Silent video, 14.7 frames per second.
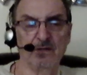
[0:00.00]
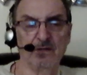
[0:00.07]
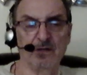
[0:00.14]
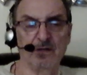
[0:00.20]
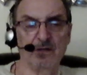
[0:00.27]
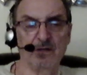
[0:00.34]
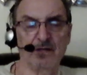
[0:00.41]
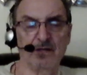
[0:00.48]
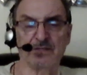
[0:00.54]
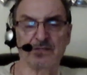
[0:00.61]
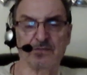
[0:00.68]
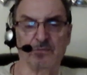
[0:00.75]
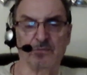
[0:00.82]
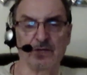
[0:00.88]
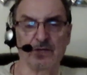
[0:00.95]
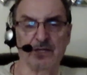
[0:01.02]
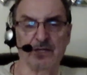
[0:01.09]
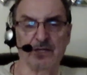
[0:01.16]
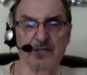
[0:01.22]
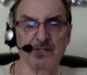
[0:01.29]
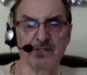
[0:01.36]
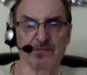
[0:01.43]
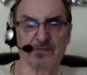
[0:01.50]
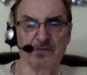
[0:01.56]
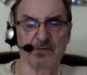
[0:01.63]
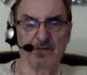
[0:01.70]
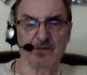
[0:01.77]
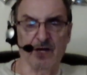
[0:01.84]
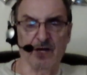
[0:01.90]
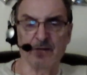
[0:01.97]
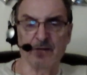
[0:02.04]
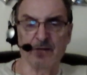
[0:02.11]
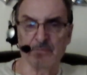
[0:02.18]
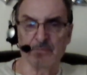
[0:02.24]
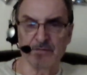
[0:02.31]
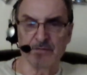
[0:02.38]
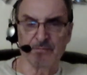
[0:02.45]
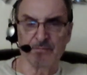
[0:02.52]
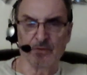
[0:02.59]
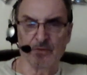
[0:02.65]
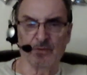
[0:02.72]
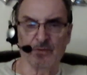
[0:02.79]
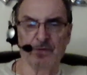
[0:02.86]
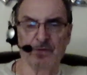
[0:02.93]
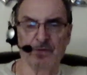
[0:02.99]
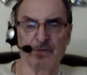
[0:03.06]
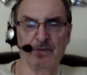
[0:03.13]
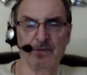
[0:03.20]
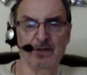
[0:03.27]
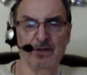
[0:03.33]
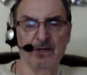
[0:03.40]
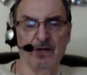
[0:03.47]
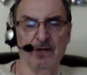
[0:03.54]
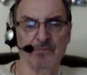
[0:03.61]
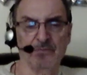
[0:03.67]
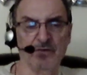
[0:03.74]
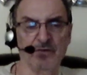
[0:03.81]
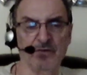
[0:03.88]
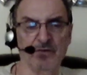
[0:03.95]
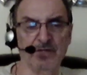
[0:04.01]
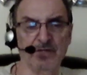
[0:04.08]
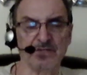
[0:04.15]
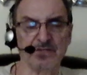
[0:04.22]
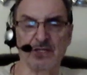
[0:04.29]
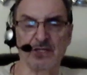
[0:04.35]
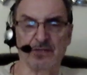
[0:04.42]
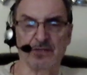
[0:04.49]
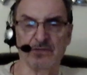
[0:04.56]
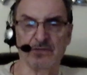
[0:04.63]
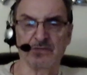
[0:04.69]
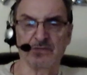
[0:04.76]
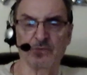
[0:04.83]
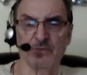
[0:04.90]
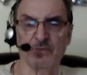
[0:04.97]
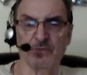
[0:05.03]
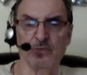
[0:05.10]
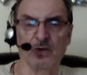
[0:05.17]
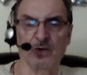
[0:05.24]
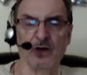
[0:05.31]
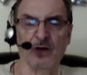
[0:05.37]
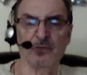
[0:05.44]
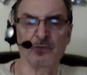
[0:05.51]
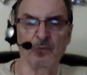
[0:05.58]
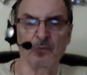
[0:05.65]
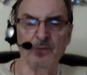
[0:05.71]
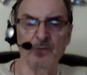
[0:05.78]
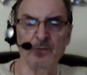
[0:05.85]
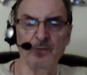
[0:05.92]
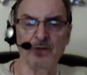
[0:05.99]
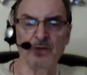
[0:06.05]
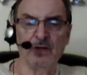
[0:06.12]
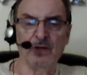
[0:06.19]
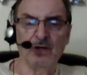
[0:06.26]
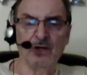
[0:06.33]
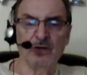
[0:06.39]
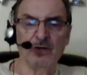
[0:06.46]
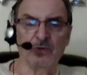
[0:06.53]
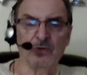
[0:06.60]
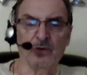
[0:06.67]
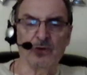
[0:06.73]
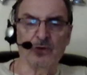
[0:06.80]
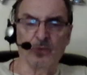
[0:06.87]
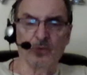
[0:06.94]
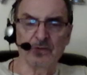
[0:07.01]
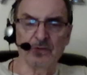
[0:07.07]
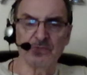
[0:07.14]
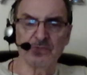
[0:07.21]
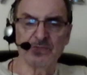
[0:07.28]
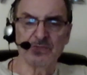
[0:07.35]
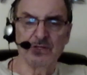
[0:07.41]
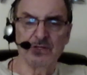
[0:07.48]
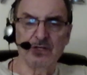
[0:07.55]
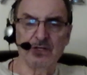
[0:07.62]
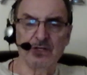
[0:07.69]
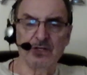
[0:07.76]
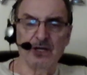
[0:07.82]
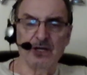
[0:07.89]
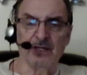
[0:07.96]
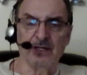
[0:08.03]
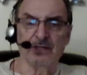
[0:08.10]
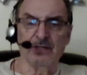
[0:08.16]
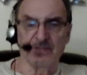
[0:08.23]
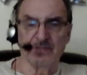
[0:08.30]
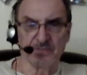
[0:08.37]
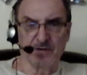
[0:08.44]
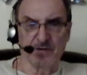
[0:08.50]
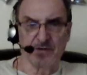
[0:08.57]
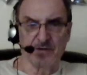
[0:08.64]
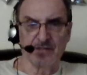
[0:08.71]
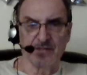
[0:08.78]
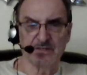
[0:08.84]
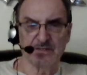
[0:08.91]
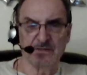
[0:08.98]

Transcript: essence of what it is that I am bringing forward, I'm trying to say that there's a lot of women who are widows and in distress.